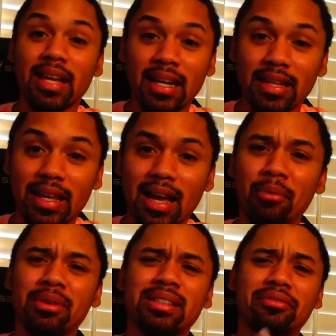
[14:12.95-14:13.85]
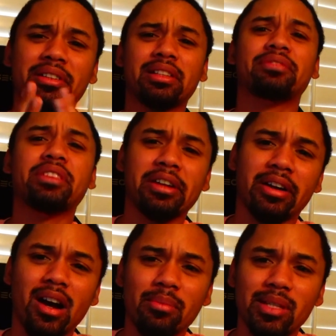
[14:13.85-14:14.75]
anything, I would definitely love to hear your
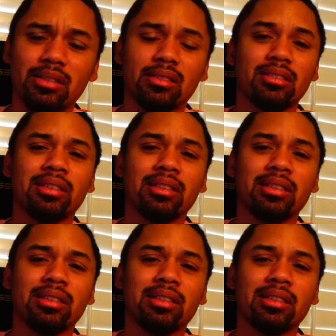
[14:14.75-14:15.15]
comments.